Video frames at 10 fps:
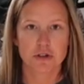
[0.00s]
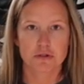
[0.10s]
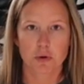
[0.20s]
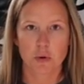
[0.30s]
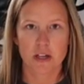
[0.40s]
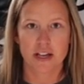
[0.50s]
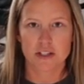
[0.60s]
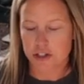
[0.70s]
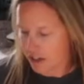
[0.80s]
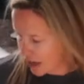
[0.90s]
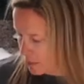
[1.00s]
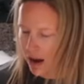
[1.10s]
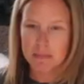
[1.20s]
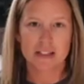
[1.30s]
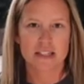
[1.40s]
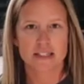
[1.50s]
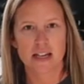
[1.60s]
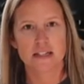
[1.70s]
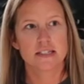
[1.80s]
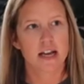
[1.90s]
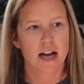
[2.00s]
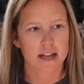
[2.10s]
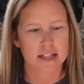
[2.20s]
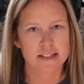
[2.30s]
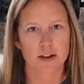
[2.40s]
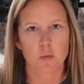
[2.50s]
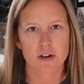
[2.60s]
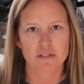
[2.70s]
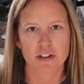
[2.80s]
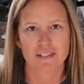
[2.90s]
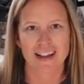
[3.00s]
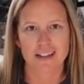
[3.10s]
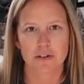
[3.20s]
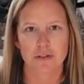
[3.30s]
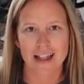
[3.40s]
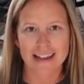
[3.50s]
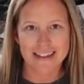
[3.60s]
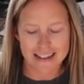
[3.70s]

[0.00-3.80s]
new toy yesterday by Melissa and Doug. It's like one of their like little like